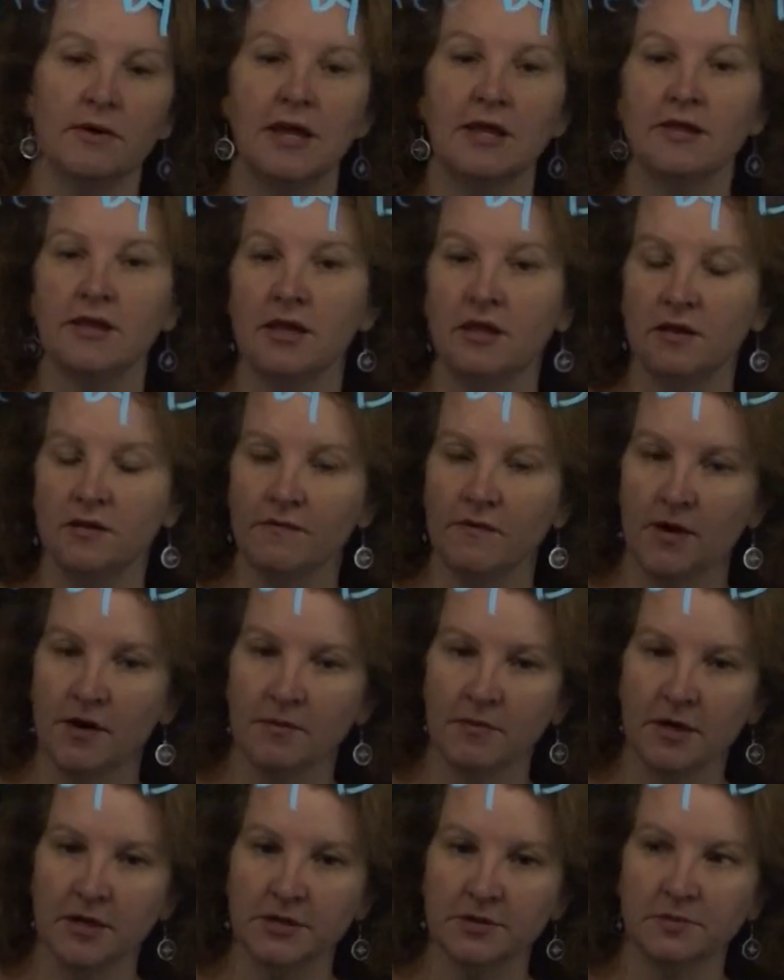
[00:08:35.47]
I thank you very
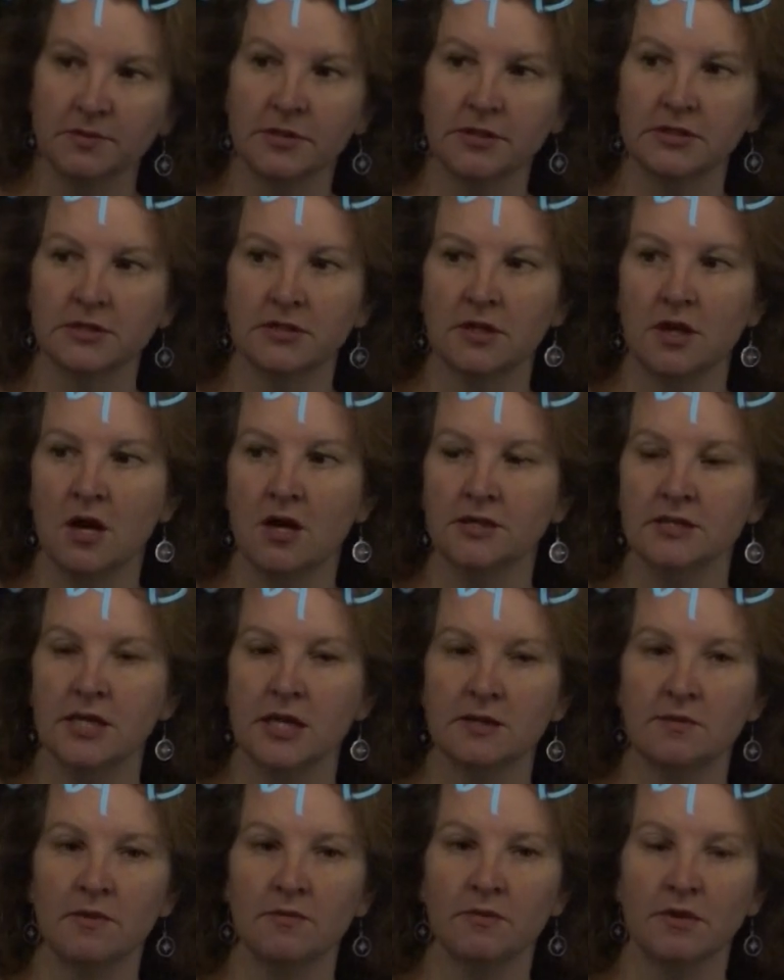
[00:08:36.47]
much. Please
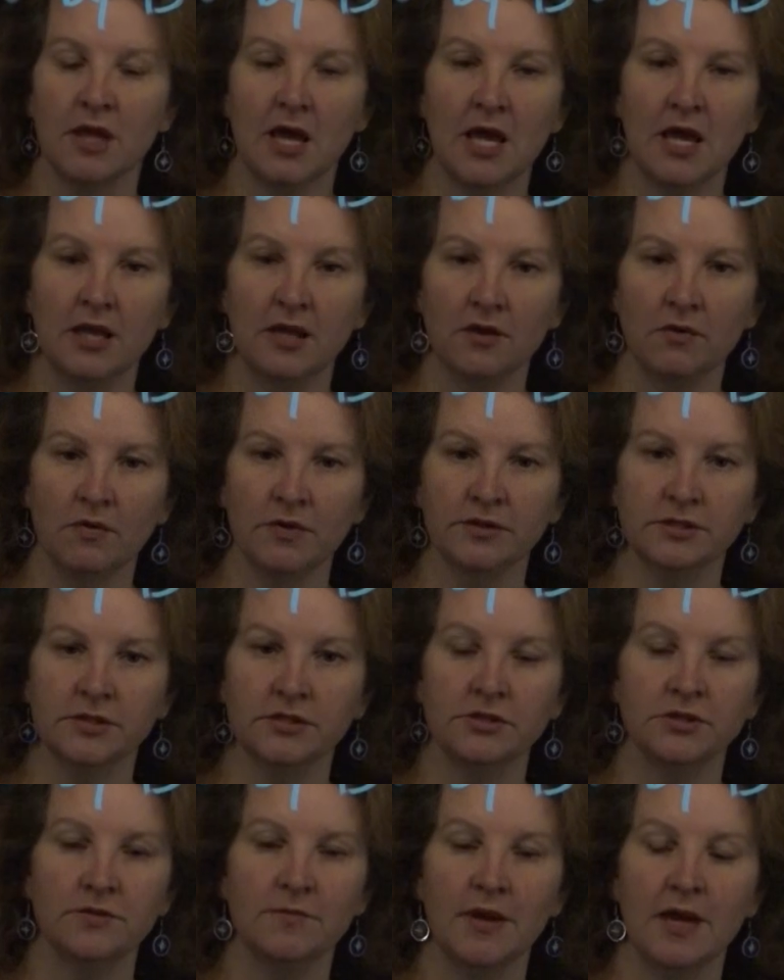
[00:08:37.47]
contact me with any
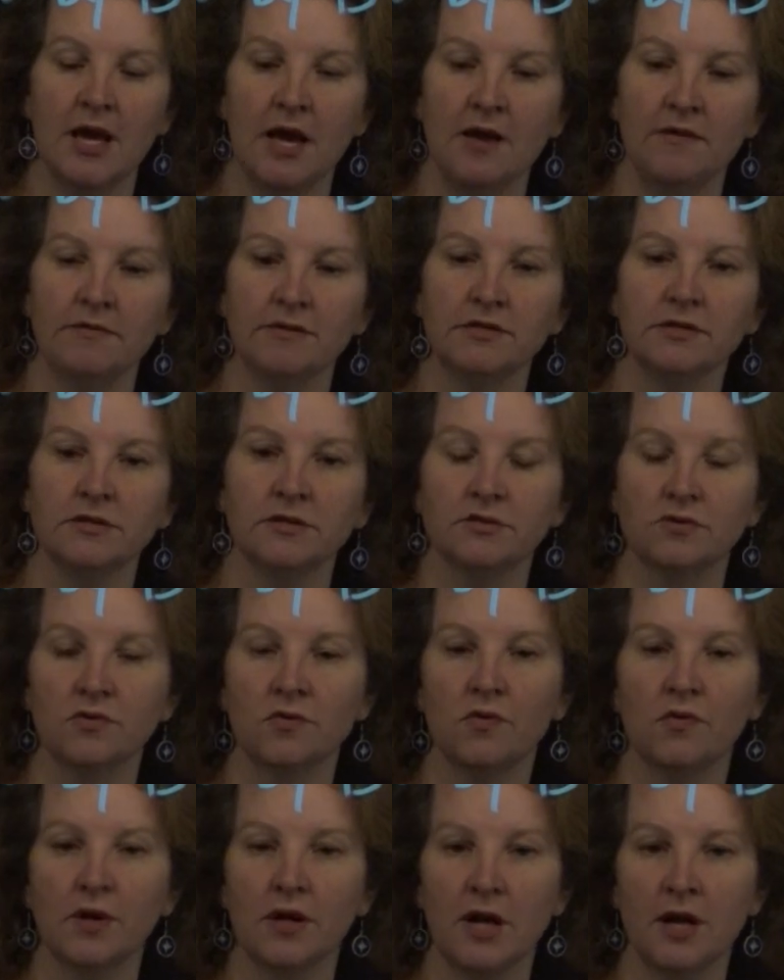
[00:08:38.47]
questions you may have. This is
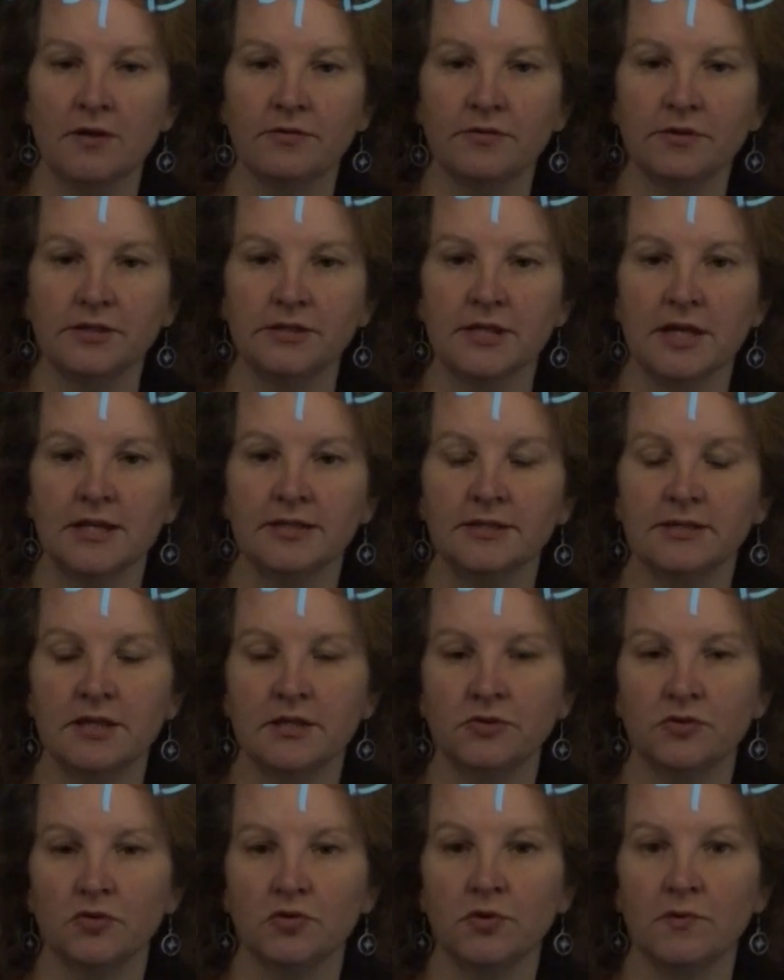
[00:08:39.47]
Corey Andres at
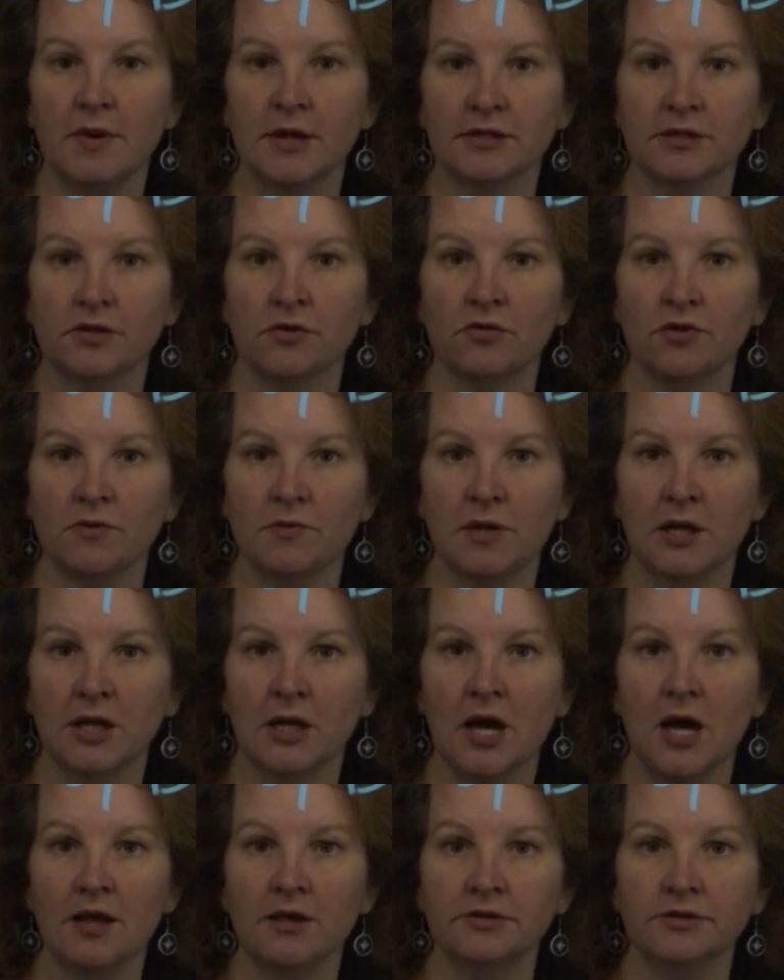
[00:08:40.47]
Central New Mexico Community
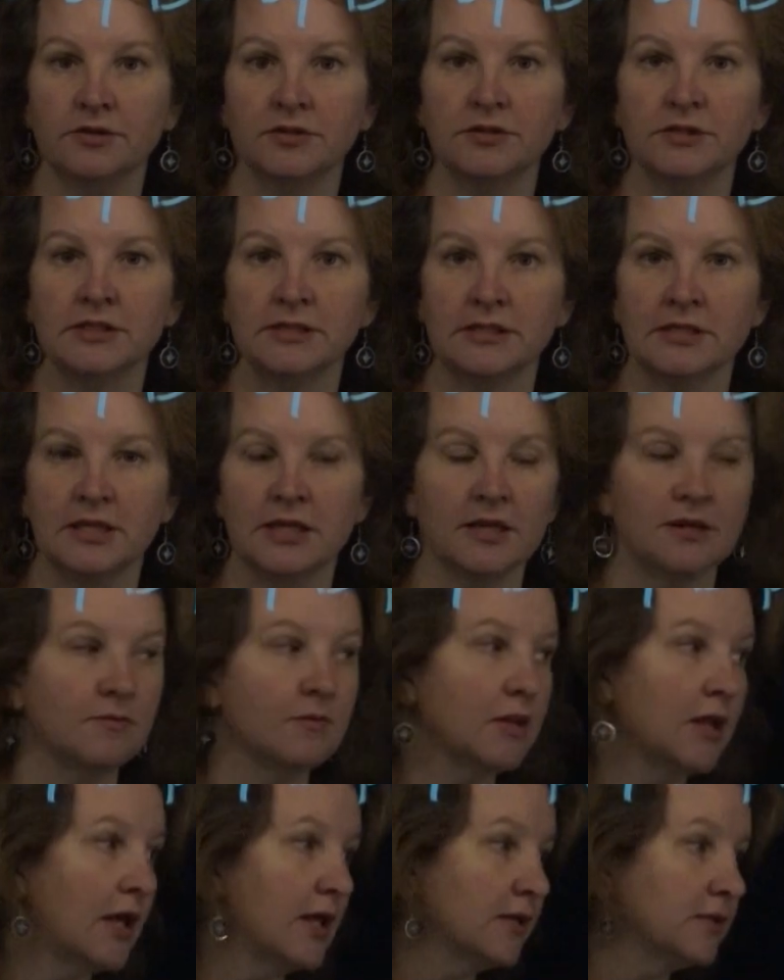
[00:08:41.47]
College using CNM
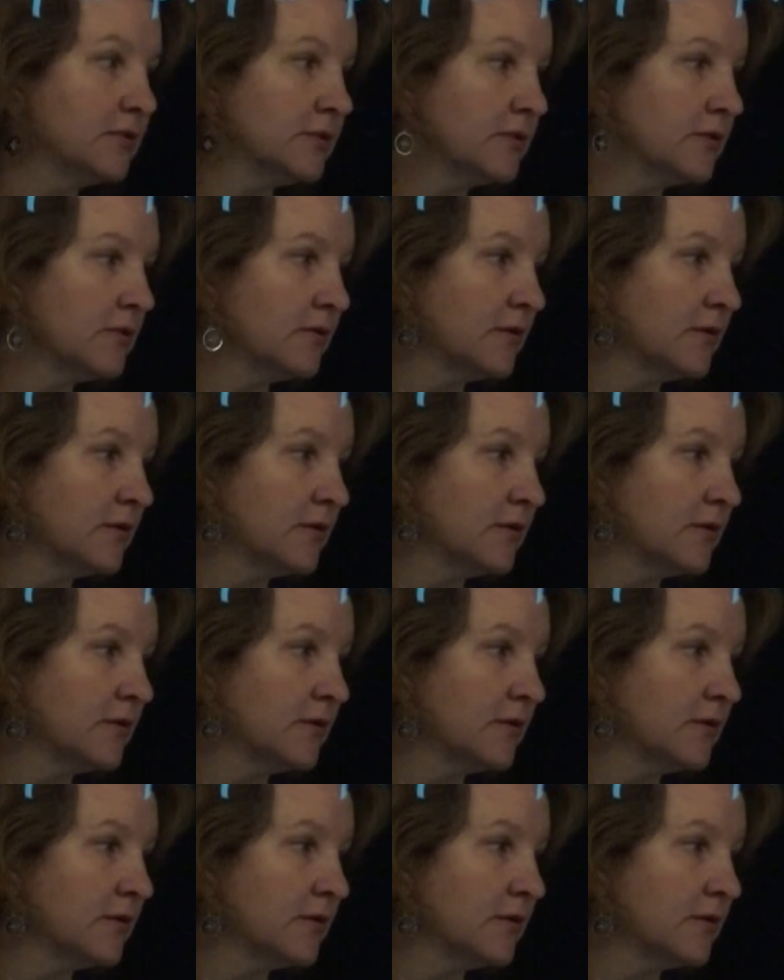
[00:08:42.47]
Glass.